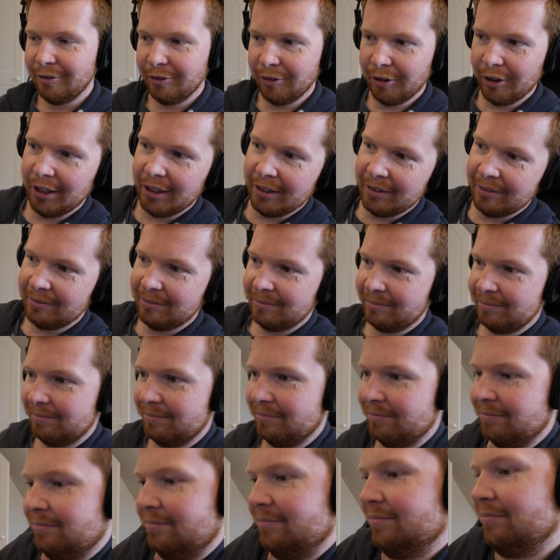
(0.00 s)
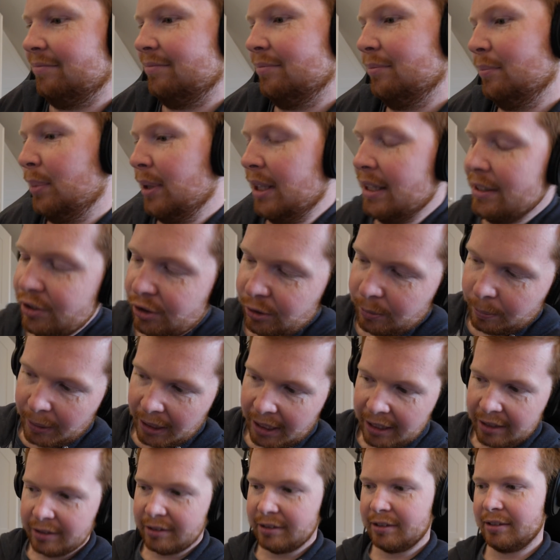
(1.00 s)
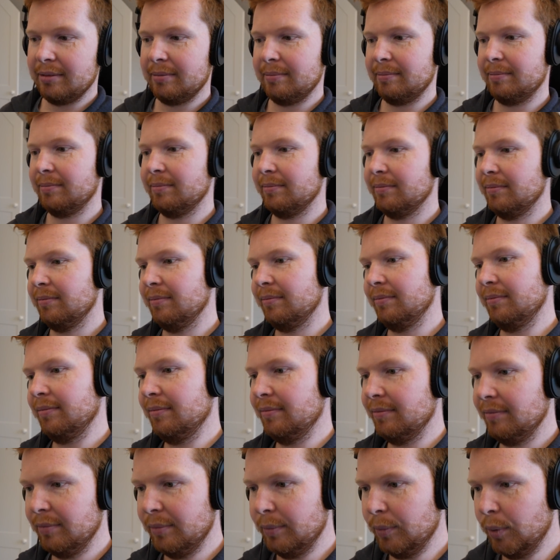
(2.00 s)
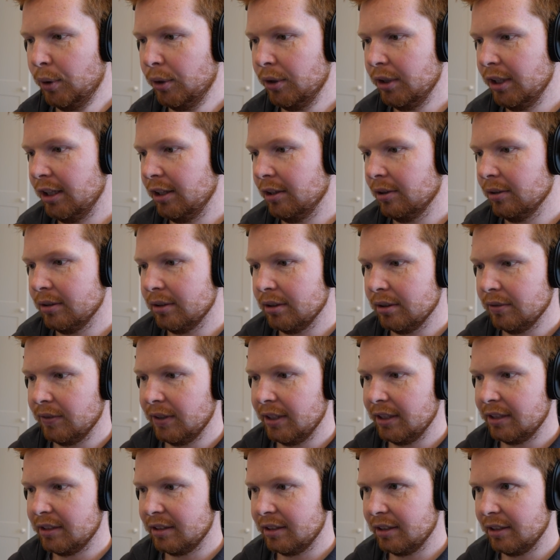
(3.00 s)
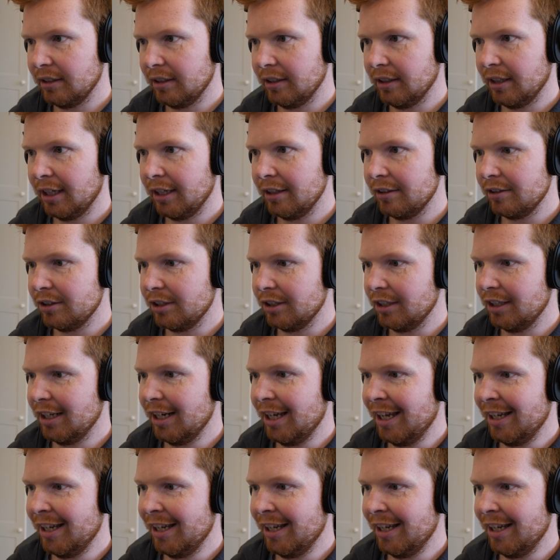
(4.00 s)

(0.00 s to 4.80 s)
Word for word: Right. Place your bets. What are the odds of this thing actually